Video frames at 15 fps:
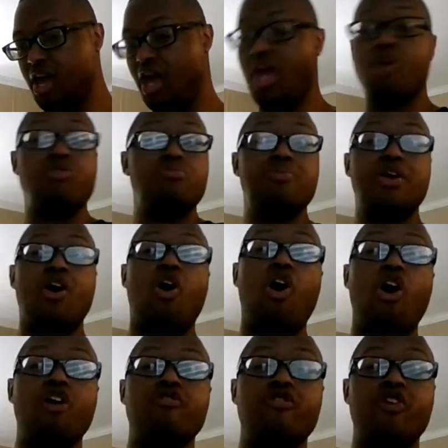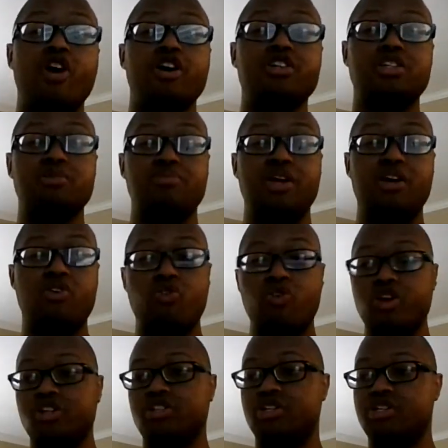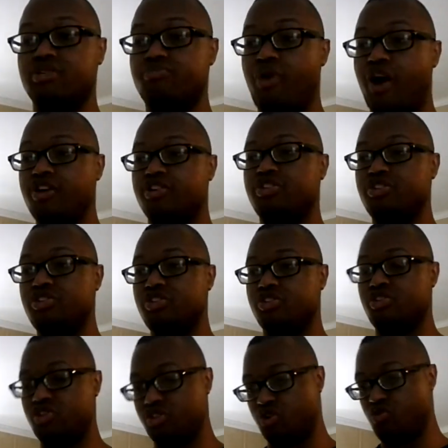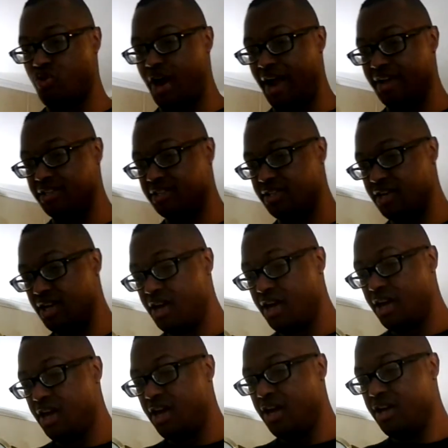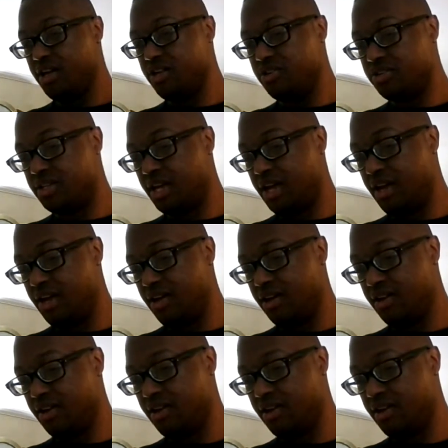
it would be hard for us to be Christians, brothers and sisters in Christ. You see,